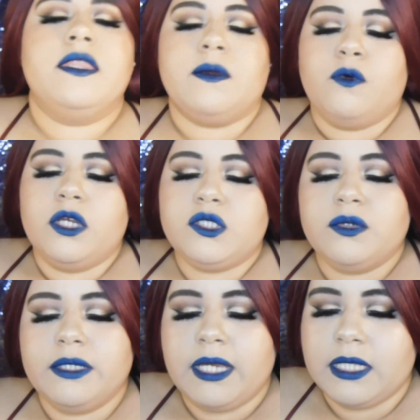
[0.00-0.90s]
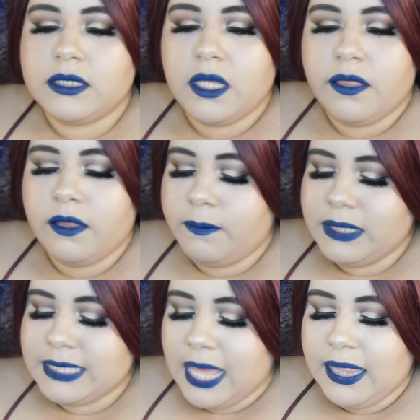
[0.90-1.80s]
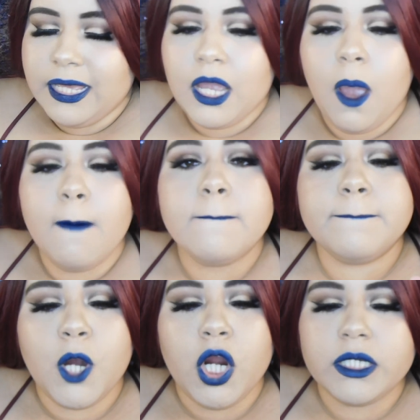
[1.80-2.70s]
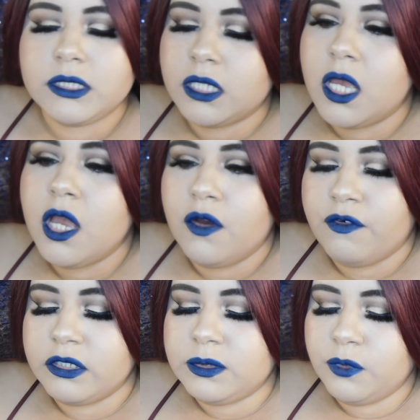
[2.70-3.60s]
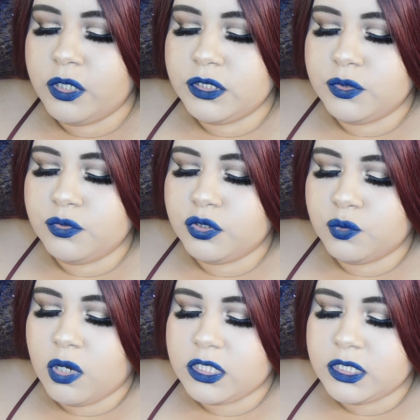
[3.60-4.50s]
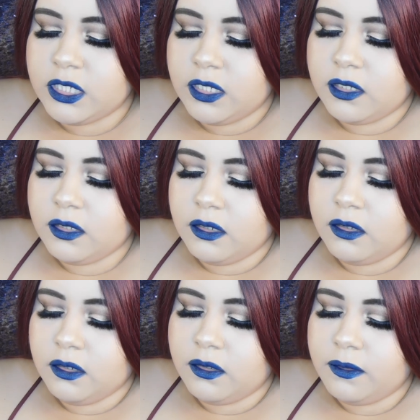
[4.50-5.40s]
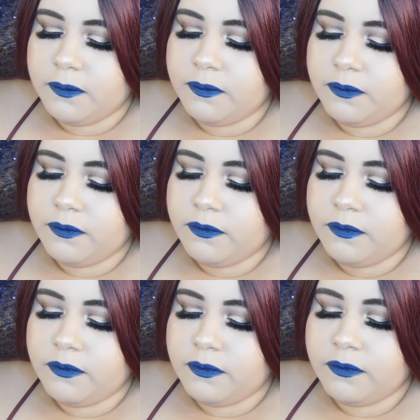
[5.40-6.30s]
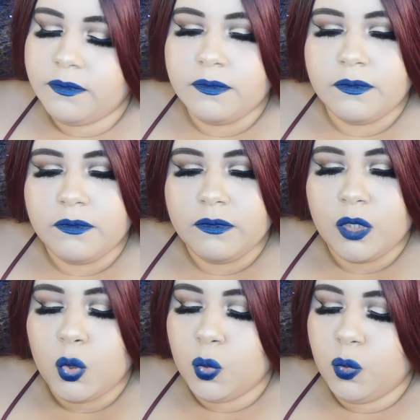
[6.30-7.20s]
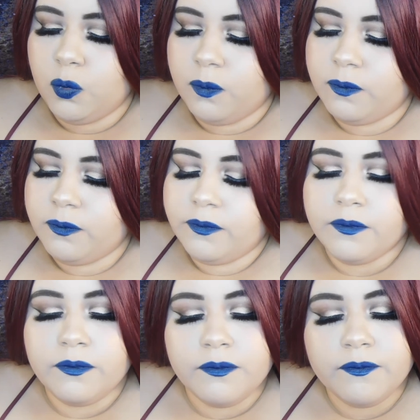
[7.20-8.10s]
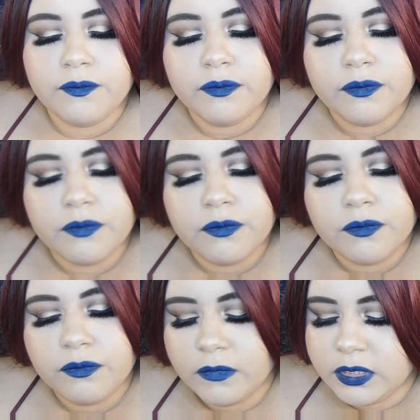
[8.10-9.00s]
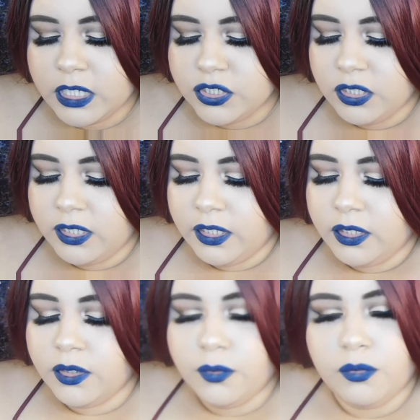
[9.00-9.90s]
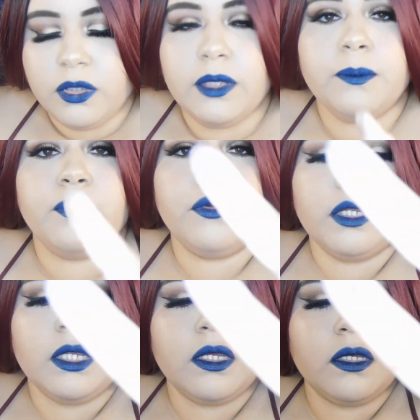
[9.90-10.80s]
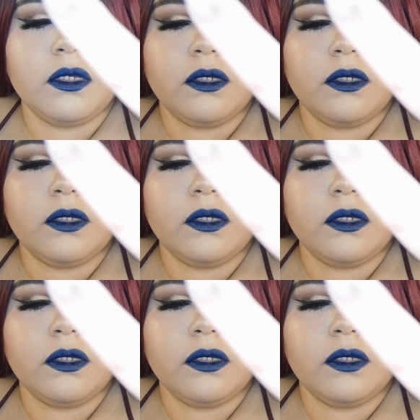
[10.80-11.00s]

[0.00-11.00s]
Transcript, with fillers: I'm going to get the metallic part. First I'm going to swatch it. Um, it's actually really pretty.